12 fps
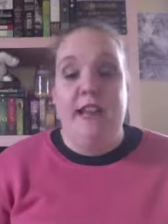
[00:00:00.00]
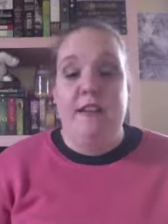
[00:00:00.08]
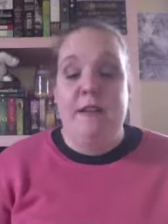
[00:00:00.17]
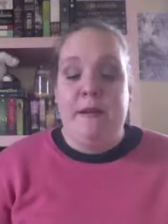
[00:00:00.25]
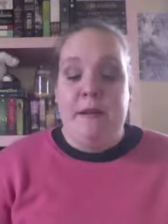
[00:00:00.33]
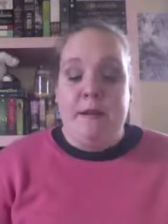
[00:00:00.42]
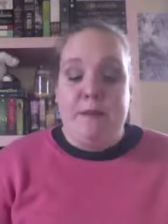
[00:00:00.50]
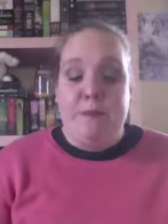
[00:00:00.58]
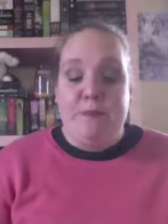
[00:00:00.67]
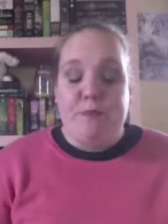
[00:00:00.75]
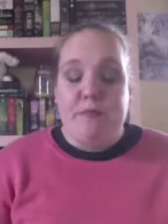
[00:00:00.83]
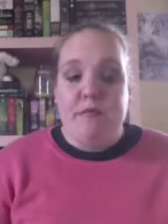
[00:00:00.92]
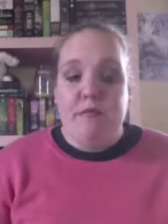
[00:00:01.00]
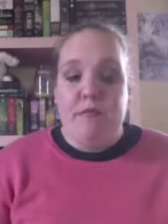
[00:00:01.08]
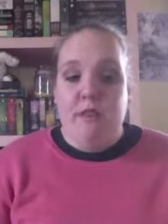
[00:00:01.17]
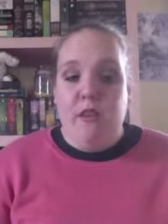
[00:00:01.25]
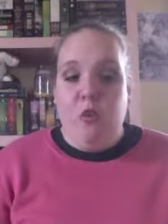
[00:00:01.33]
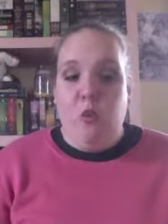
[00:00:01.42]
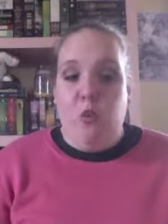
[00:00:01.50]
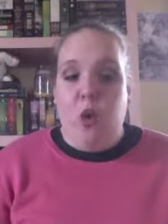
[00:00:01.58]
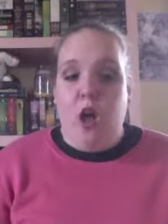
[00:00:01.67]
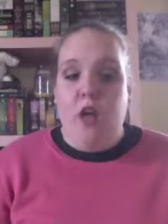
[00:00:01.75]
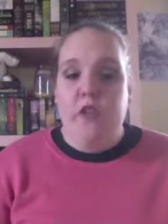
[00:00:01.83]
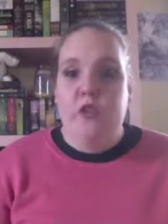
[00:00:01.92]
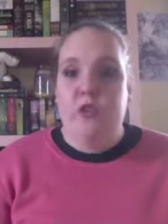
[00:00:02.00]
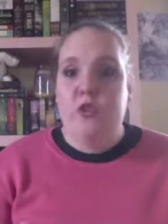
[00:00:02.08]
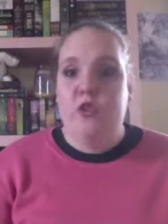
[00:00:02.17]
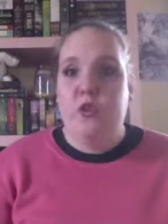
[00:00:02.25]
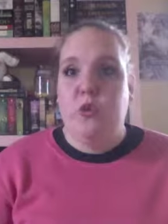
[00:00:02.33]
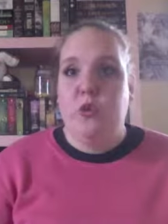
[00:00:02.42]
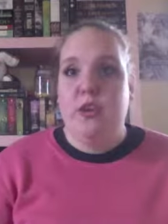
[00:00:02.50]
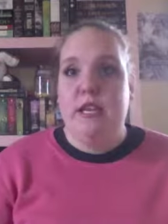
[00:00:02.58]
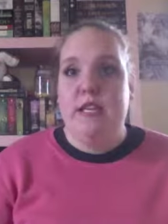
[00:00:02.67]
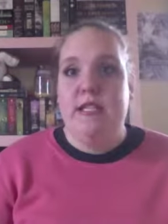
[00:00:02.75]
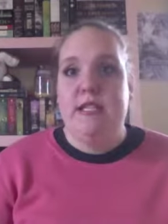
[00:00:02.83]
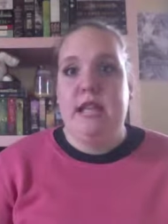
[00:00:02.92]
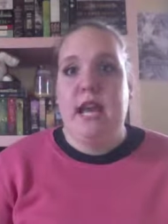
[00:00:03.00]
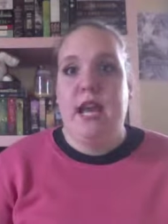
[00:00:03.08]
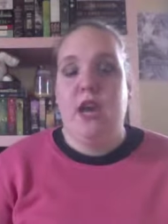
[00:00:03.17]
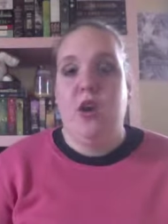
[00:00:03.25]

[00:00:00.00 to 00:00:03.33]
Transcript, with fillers: and while the stories